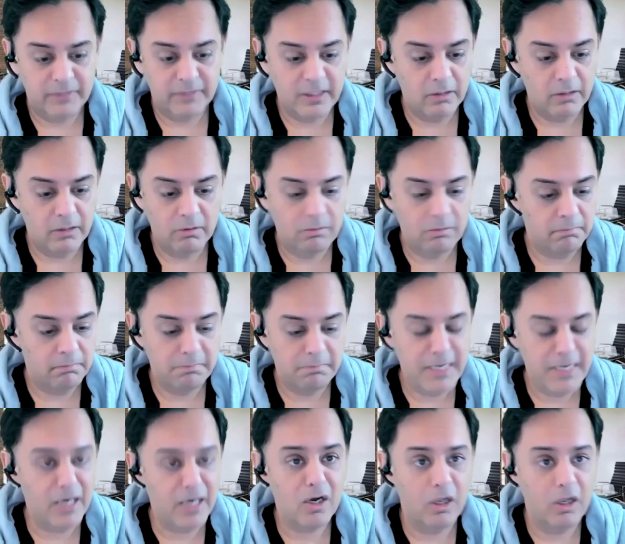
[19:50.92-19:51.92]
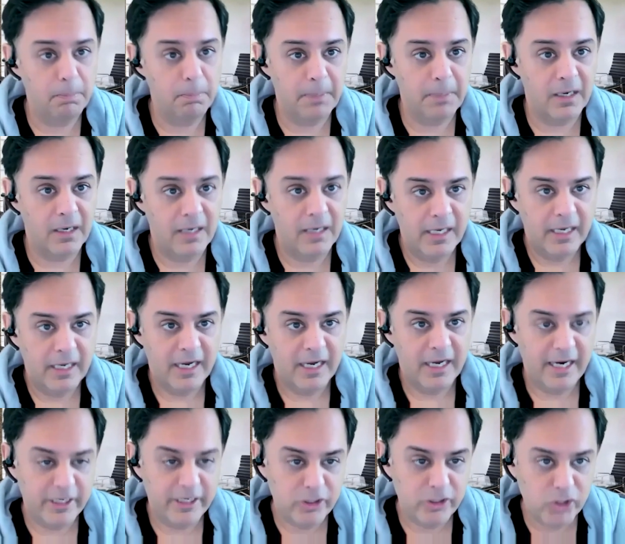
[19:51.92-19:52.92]
you know mia culpa
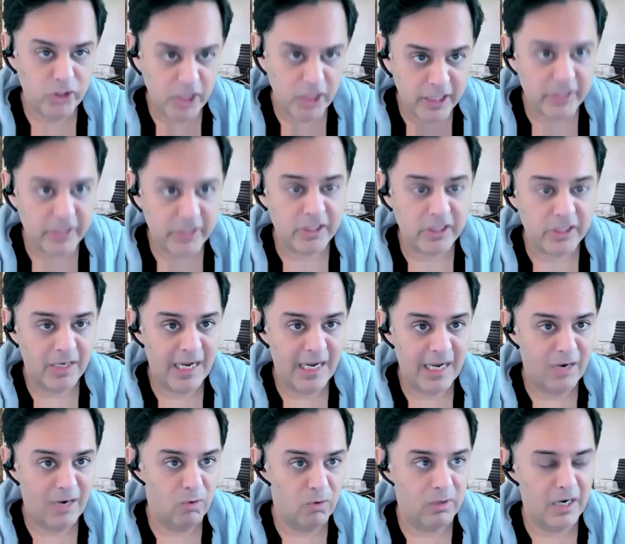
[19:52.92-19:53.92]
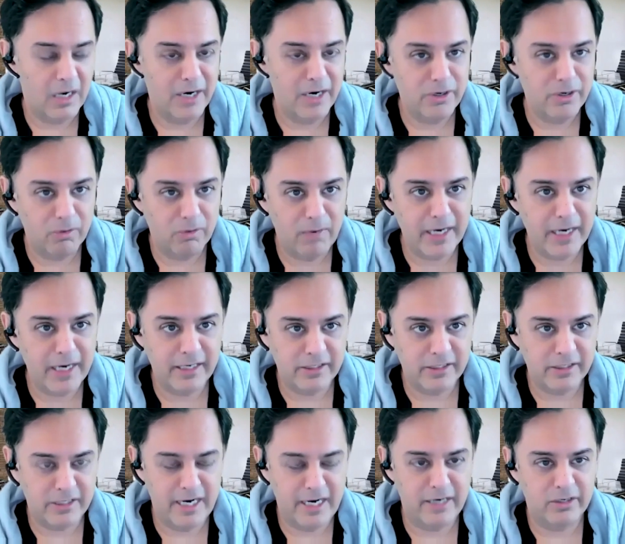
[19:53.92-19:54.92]
adjust our underwriting
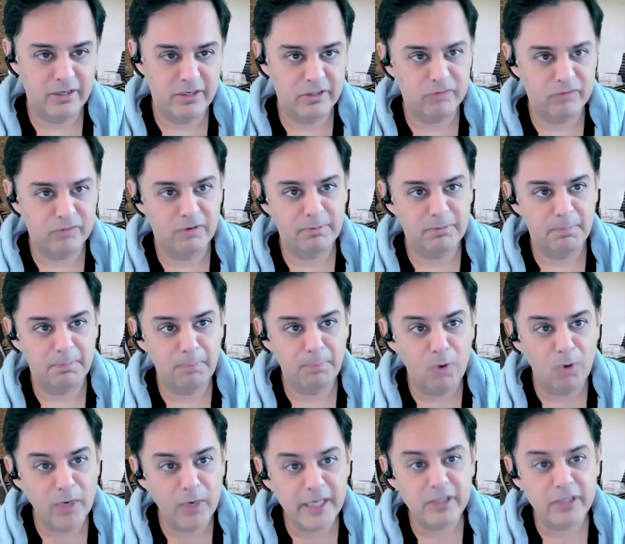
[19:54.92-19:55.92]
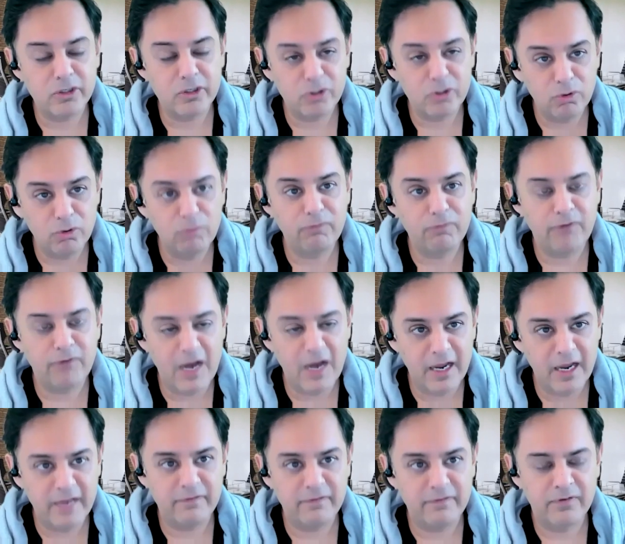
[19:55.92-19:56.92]
standards from the
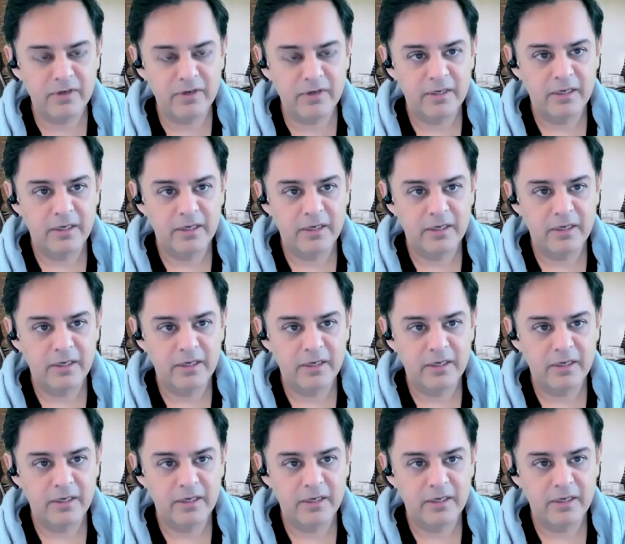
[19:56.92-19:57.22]
0.25